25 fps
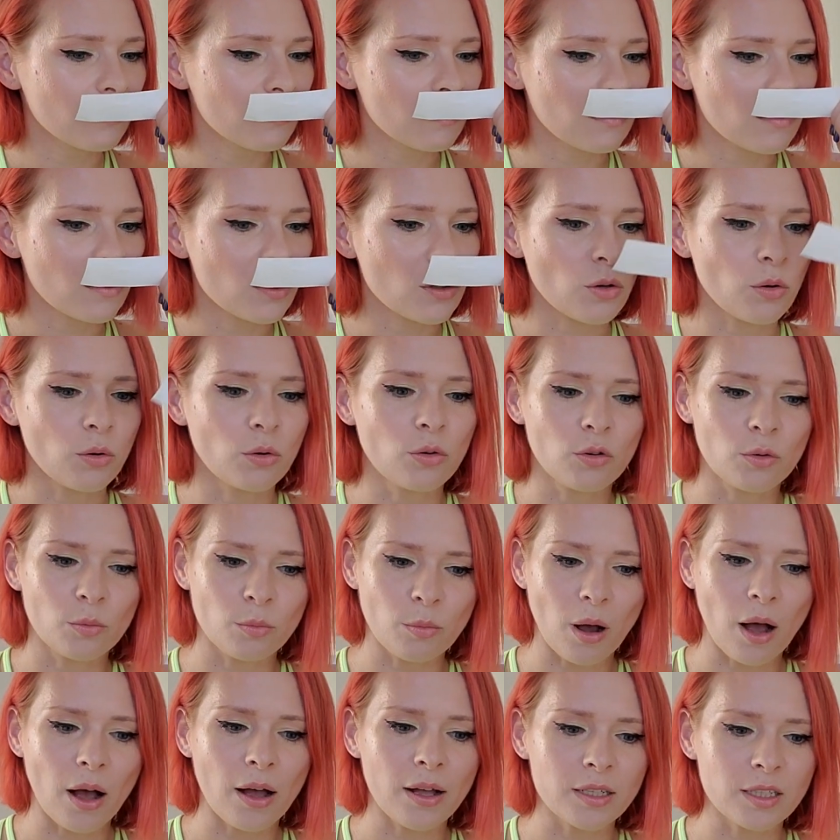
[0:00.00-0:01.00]
So
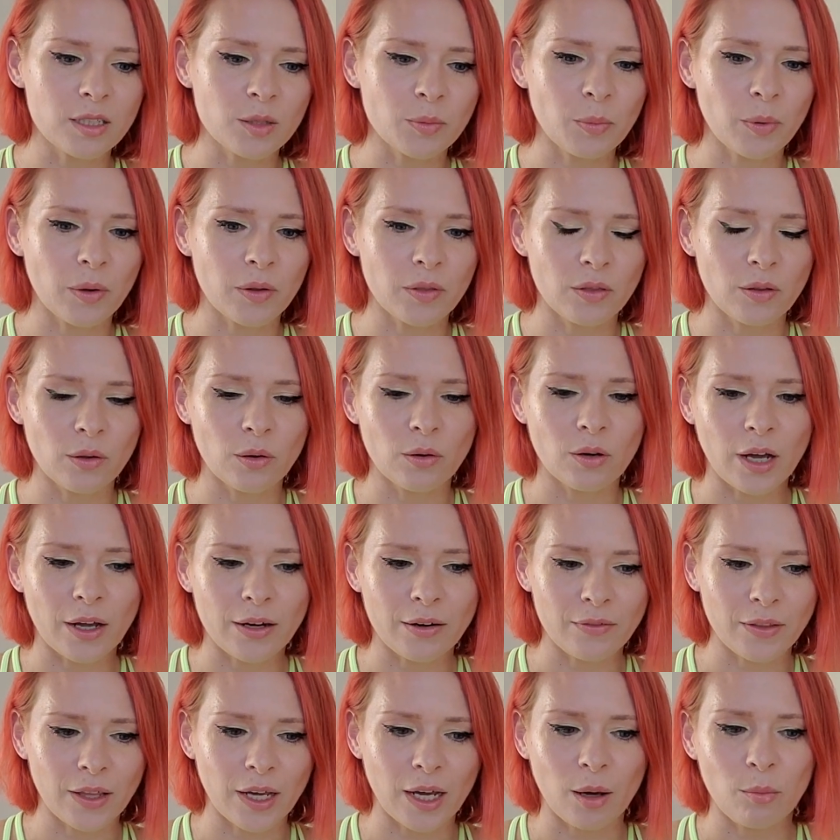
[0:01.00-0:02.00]
gourmands, but the kind
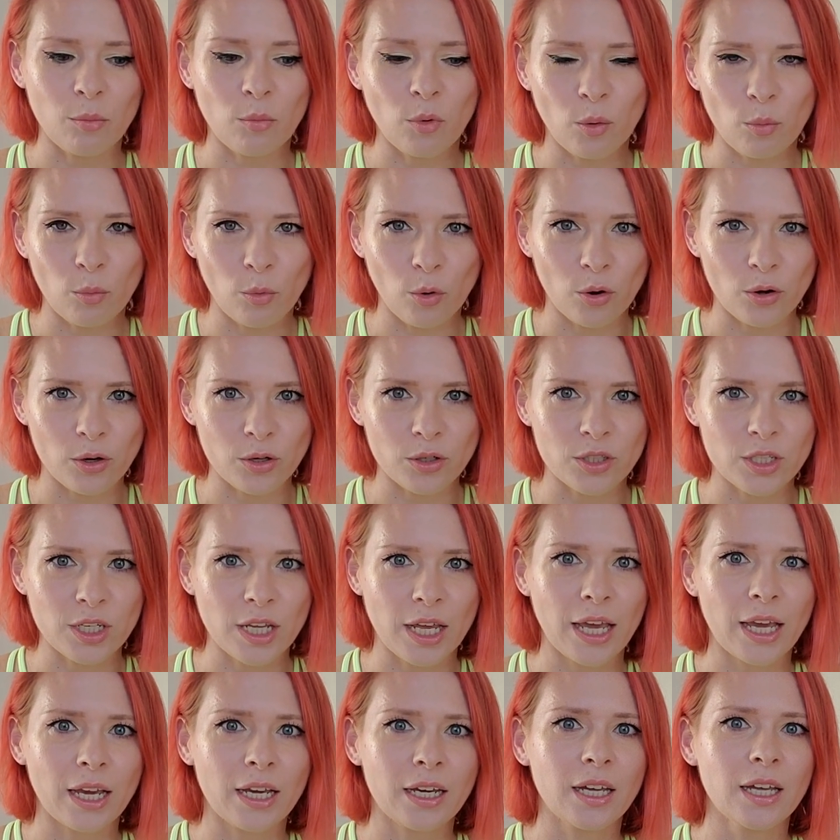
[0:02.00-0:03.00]
of like a more modern
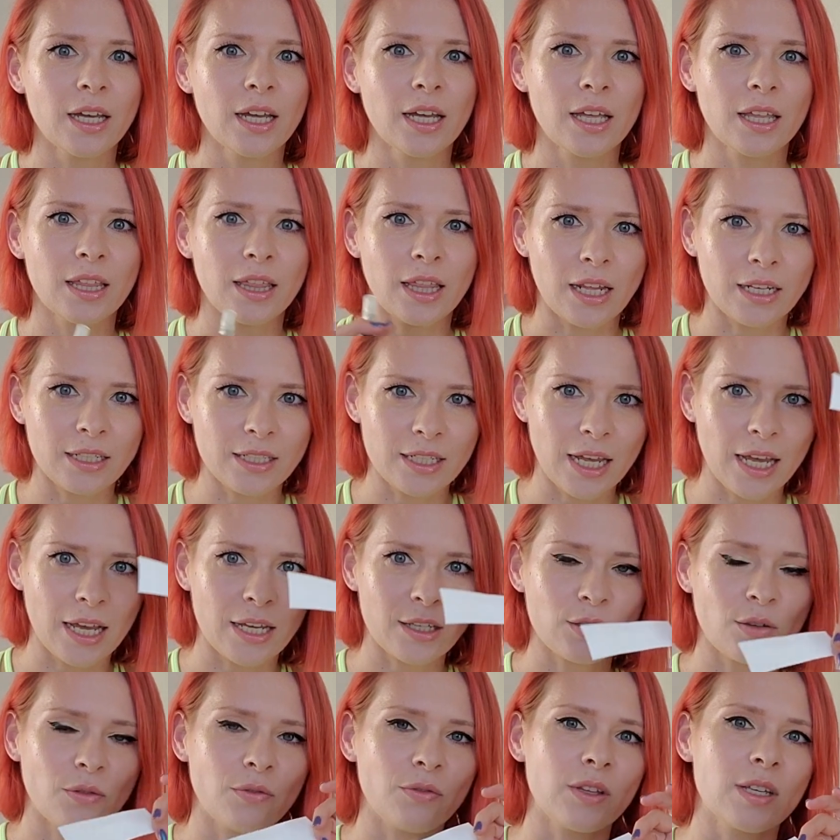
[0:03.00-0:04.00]
take that
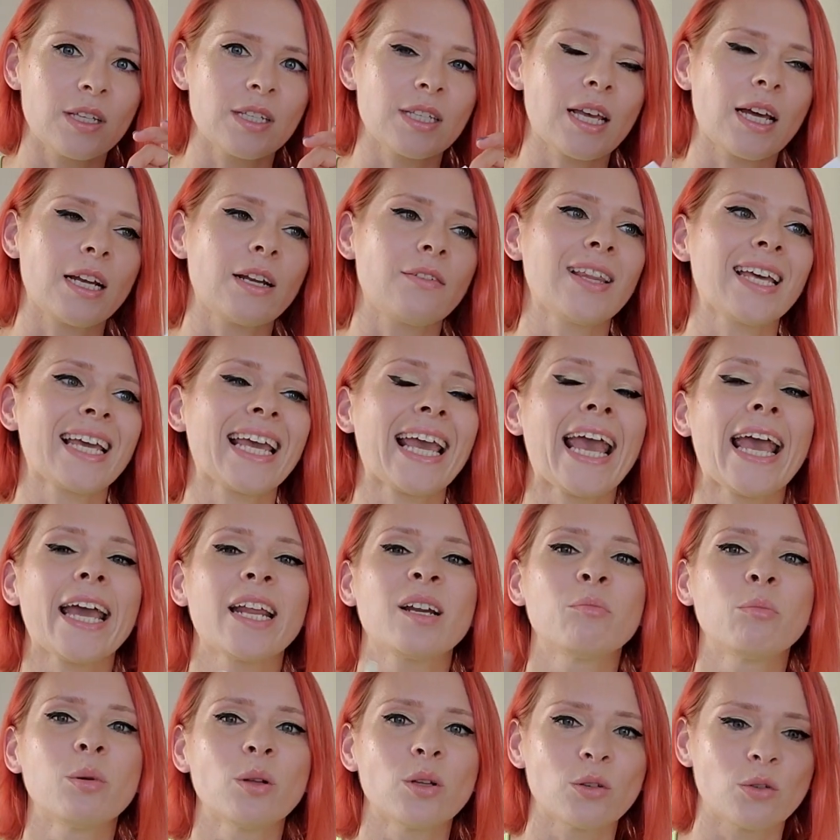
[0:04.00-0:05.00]
takes on this kind of like
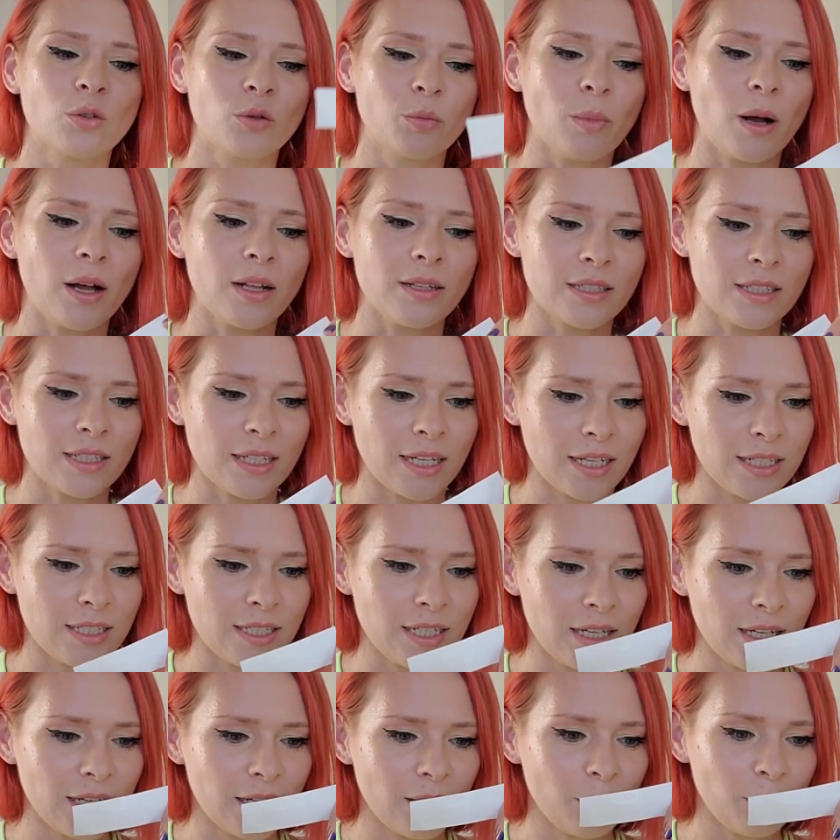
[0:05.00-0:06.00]
edible gourmands
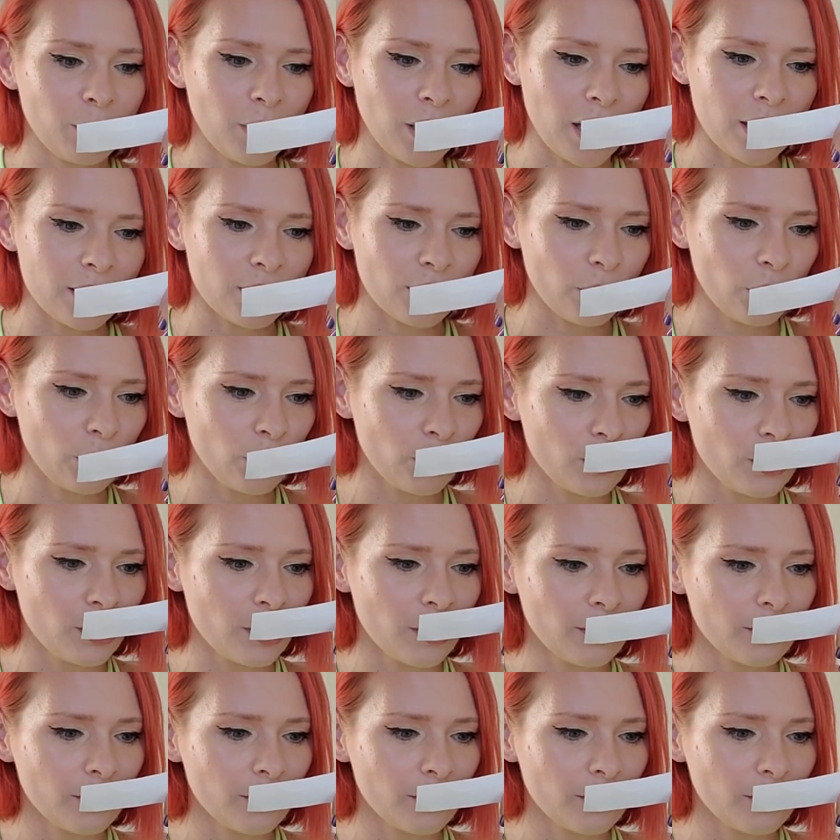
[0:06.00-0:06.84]
idea plus oud.